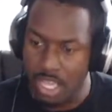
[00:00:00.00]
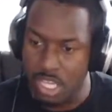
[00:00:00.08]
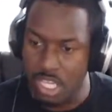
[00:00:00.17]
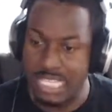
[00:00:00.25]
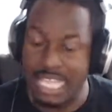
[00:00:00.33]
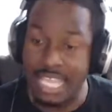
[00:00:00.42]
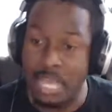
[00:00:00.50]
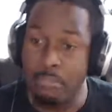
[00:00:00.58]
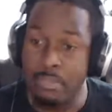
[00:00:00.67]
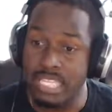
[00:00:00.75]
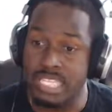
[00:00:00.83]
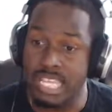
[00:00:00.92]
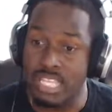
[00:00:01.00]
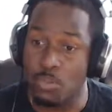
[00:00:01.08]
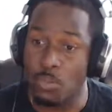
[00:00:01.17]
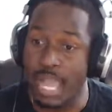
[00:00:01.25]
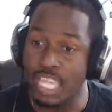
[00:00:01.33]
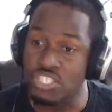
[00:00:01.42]
now that makes sense
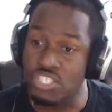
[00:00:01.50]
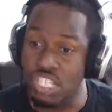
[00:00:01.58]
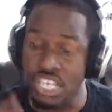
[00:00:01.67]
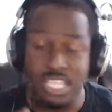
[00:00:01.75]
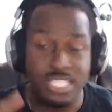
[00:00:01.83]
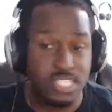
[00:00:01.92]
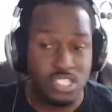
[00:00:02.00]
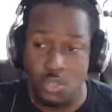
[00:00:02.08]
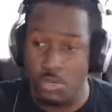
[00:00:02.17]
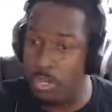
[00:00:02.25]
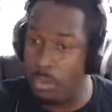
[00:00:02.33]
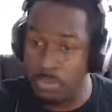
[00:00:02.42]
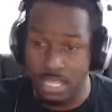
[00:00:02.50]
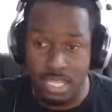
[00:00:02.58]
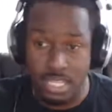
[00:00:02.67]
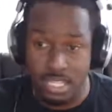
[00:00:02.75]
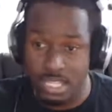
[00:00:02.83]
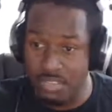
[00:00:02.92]
why she isn't showing up
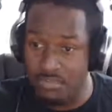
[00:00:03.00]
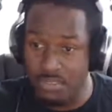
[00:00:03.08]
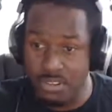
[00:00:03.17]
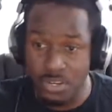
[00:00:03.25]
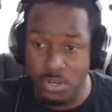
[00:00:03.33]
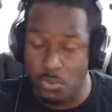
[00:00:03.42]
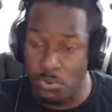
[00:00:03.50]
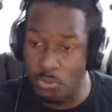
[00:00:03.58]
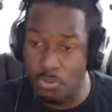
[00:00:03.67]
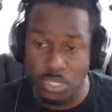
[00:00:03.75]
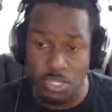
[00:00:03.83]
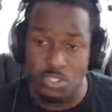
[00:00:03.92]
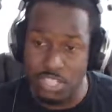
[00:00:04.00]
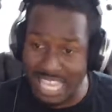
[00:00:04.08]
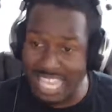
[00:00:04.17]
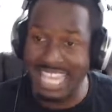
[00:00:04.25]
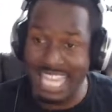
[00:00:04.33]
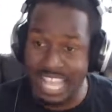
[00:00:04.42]
in Infinity War, because
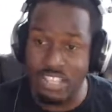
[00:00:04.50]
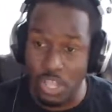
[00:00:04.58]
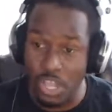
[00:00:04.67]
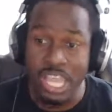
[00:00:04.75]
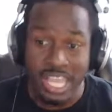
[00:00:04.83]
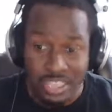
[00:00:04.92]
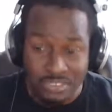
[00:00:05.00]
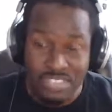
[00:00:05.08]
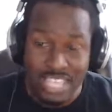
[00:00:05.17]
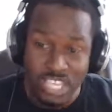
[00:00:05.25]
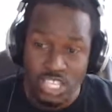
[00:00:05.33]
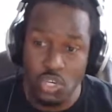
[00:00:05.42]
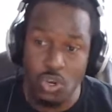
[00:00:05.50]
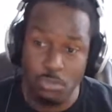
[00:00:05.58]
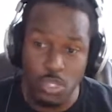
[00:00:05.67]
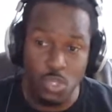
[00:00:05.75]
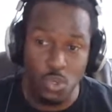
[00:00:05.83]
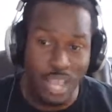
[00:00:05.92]
they can, if they show
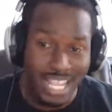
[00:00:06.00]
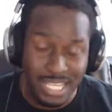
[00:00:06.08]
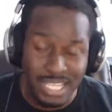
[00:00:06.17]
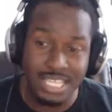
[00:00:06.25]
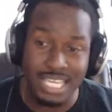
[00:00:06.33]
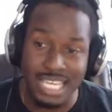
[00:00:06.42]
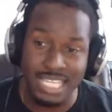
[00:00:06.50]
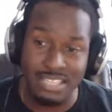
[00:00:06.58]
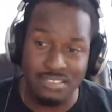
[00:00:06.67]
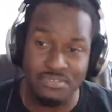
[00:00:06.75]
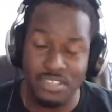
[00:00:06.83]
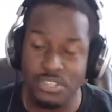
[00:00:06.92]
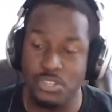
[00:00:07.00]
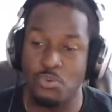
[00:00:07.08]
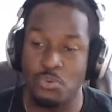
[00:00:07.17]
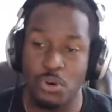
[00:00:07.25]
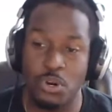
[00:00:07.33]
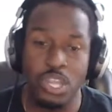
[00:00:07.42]
up to do anything in Infinity
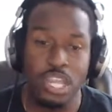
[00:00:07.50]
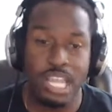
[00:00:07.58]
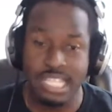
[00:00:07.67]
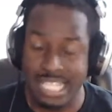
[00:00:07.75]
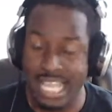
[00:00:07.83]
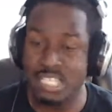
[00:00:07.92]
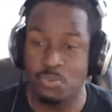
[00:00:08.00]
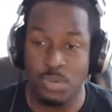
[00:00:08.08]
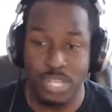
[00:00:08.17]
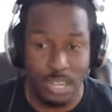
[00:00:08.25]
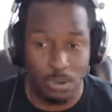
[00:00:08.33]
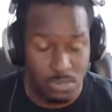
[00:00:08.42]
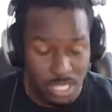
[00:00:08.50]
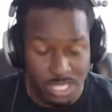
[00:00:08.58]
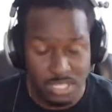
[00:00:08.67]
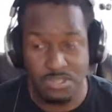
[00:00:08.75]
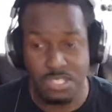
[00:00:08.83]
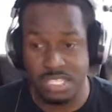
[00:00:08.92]
War, that's when I would
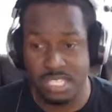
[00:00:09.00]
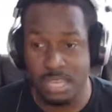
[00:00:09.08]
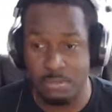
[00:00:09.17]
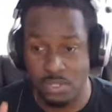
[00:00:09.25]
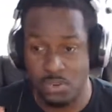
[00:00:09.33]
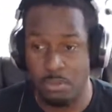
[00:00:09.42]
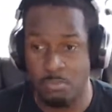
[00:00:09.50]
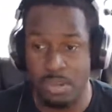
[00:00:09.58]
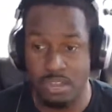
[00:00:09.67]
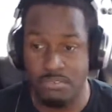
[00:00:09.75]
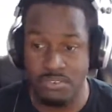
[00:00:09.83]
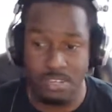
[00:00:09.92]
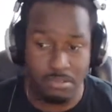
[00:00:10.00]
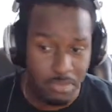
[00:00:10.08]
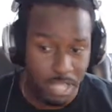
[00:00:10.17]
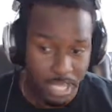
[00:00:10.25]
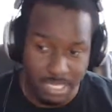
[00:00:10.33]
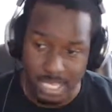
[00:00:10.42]
literally say, I'm sorry, Marvel,
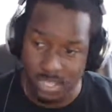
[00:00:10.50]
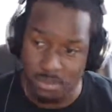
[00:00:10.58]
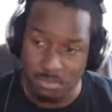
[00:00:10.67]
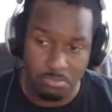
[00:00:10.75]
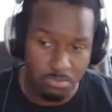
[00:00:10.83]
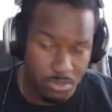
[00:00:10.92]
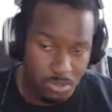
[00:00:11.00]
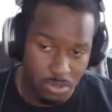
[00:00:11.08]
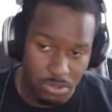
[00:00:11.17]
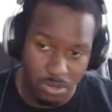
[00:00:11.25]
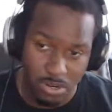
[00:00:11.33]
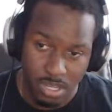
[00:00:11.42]
I take your